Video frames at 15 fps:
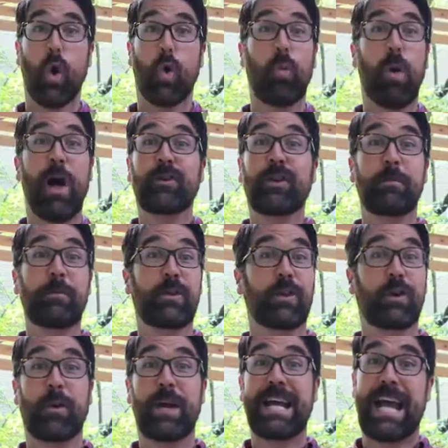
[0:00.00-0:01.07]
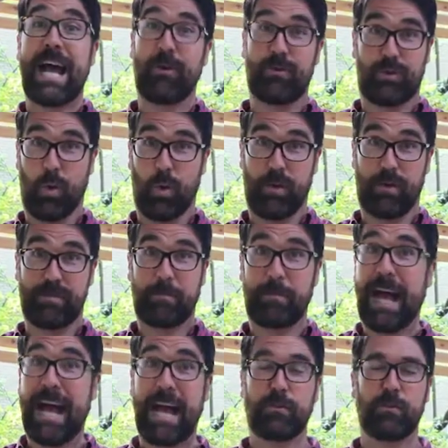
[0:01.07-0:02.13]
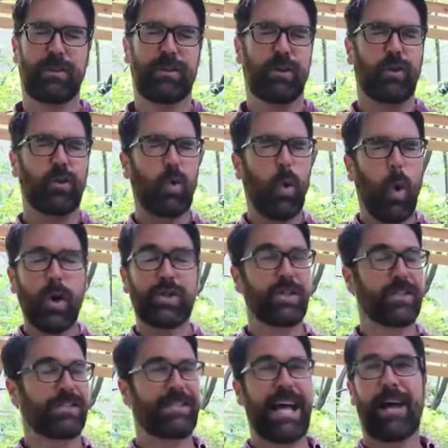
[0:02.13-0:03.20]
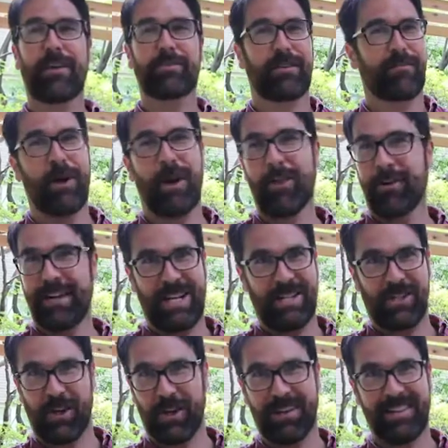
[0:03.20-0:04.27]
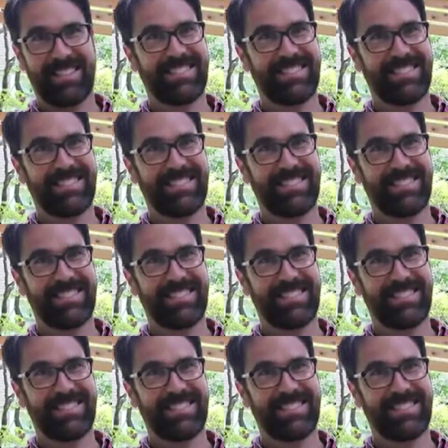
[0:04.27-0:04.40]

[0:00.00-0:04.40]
Welcome to the great outdoors, packed with the gorgeous sounds of Mother Nature.